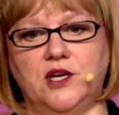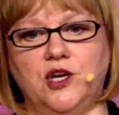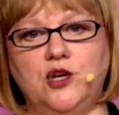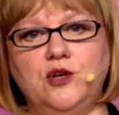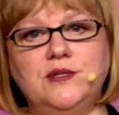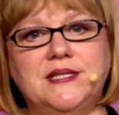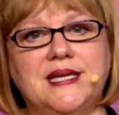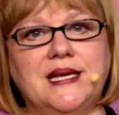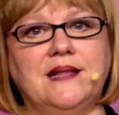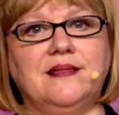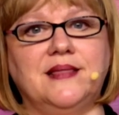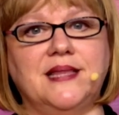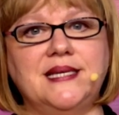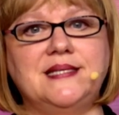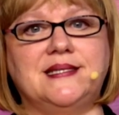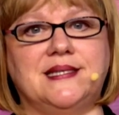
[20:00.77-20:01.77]
Who's going to
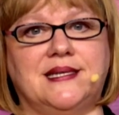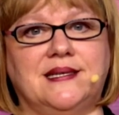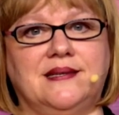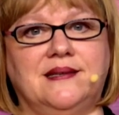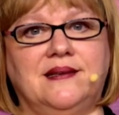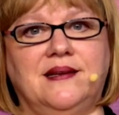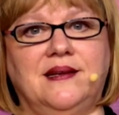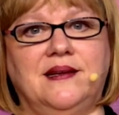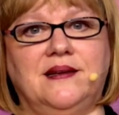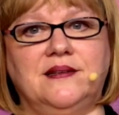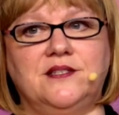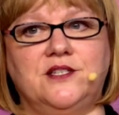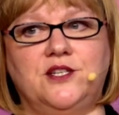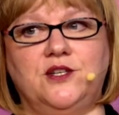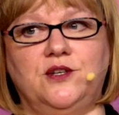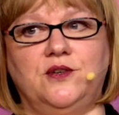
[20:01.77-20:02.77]
listen
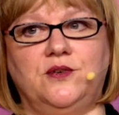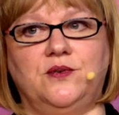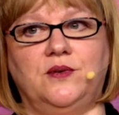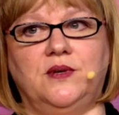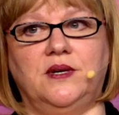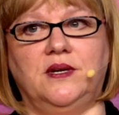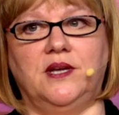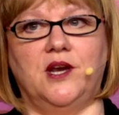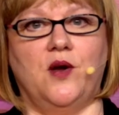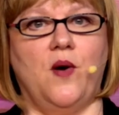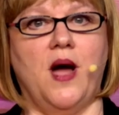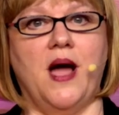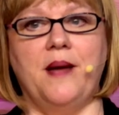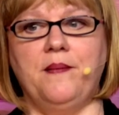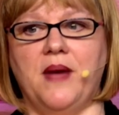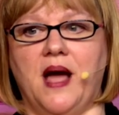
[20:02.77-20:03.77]
to,
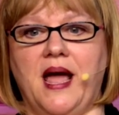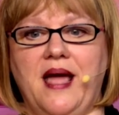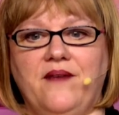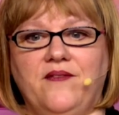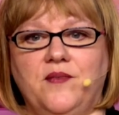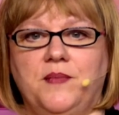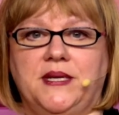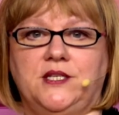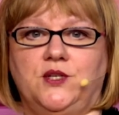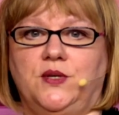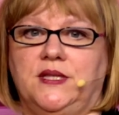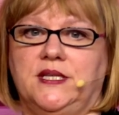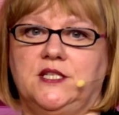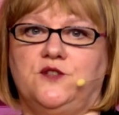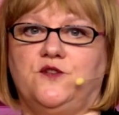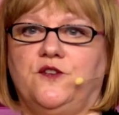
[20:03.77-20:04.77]
I haven't been doing
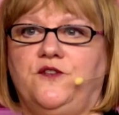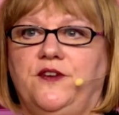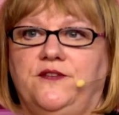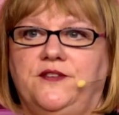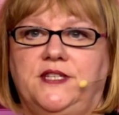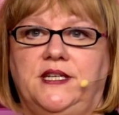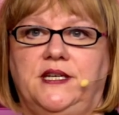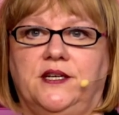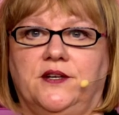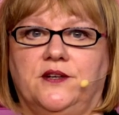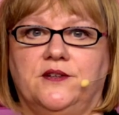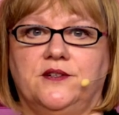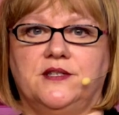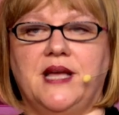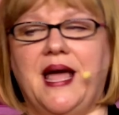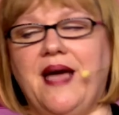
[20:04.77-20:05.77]
this for 50
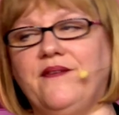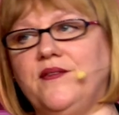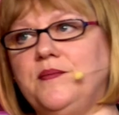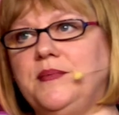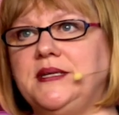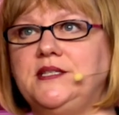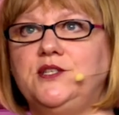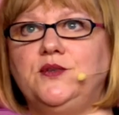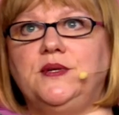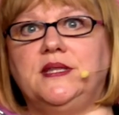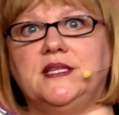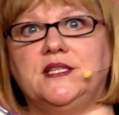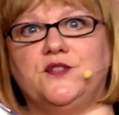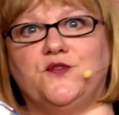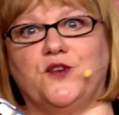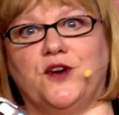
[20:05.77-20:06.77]
years. I haven't been doing
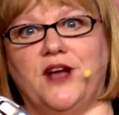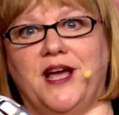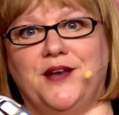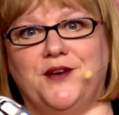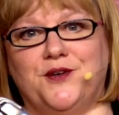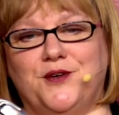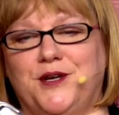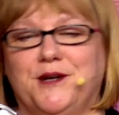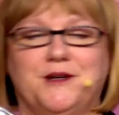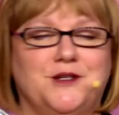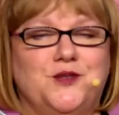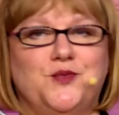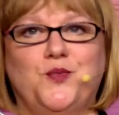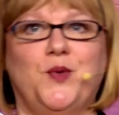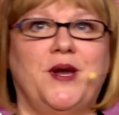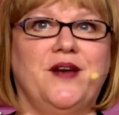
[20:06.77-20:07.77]
this for 100
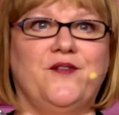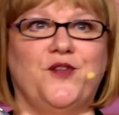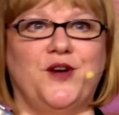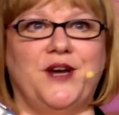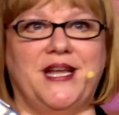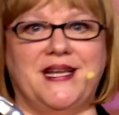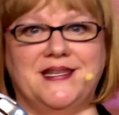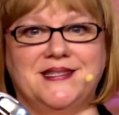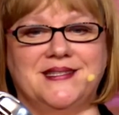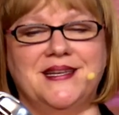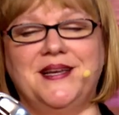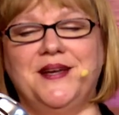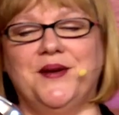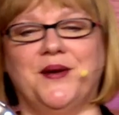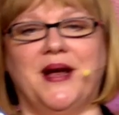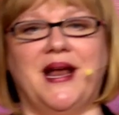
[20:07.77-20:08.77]
years, whatever it is,
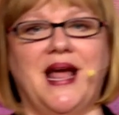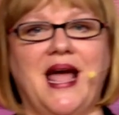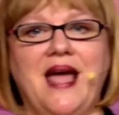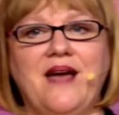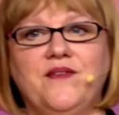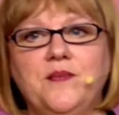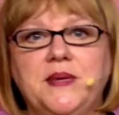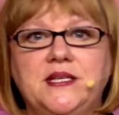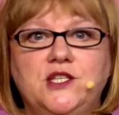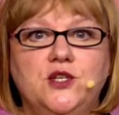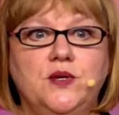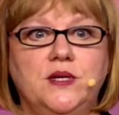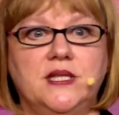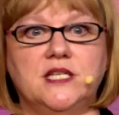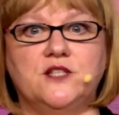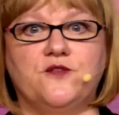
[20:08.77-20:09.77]
right? I haven't been
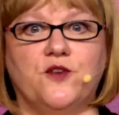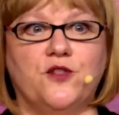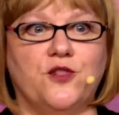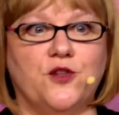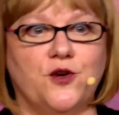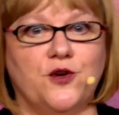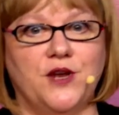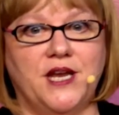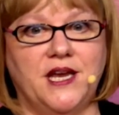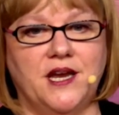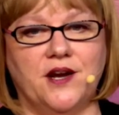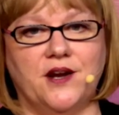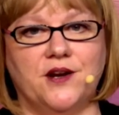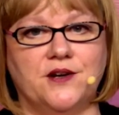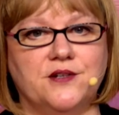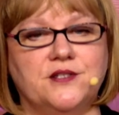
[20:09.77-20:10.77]
doing this for 30
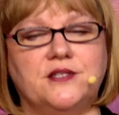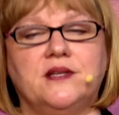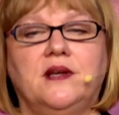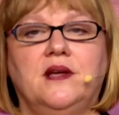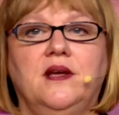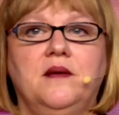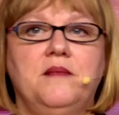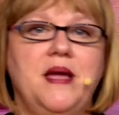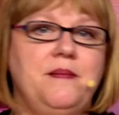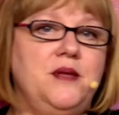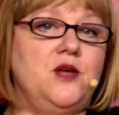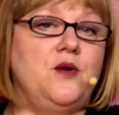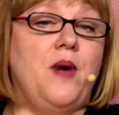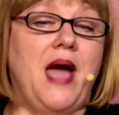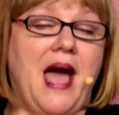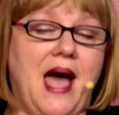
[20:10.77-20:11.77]
years. Maybe
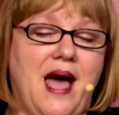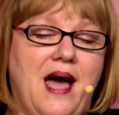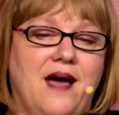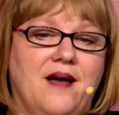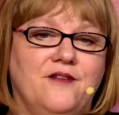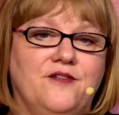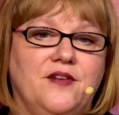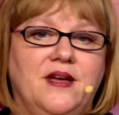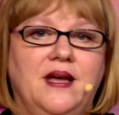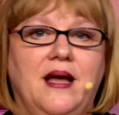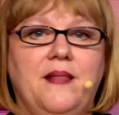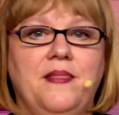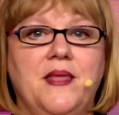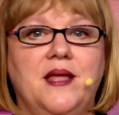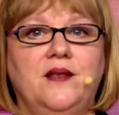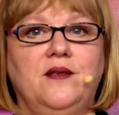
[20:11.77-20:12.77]
you have,
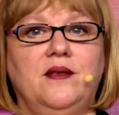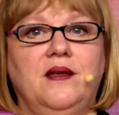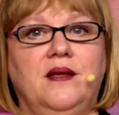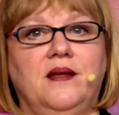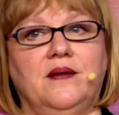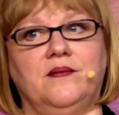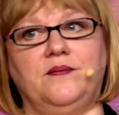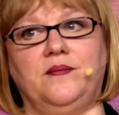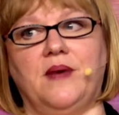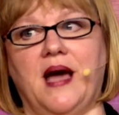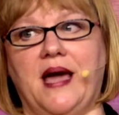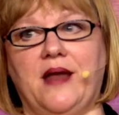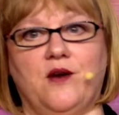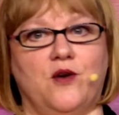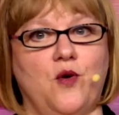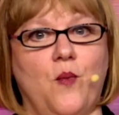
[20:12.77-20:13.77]
and then I
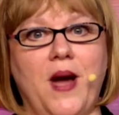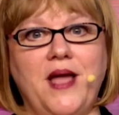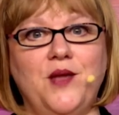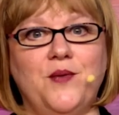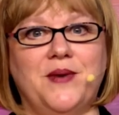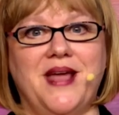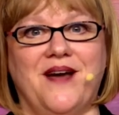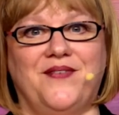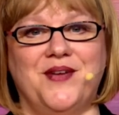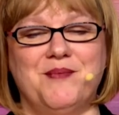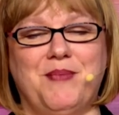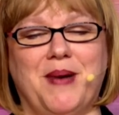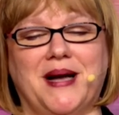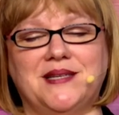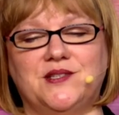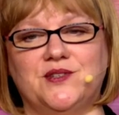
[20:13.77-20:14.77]
don't know why you would have
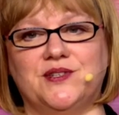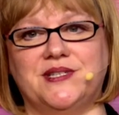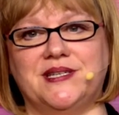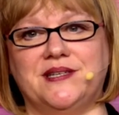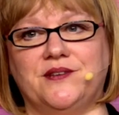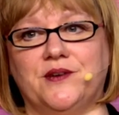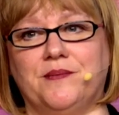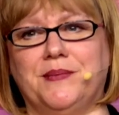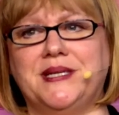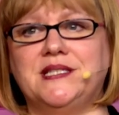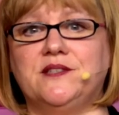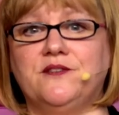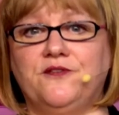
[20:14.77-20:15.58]
imposter syndrome, but